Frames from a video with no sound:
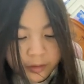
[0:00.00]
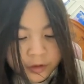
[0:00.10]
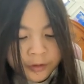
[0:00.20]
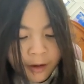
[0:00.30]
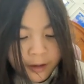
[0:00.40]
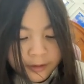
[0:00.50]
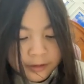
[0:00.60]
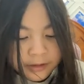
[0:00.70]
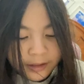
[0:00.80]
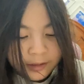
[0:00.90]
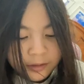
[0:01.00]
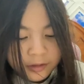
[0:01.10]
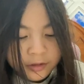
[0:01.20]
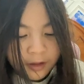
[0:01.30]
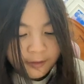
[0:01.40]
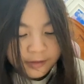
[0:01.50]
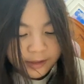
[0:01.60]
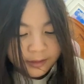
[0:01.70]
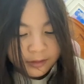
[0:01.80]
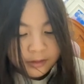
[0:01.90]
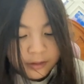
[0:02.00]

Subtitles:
crossings,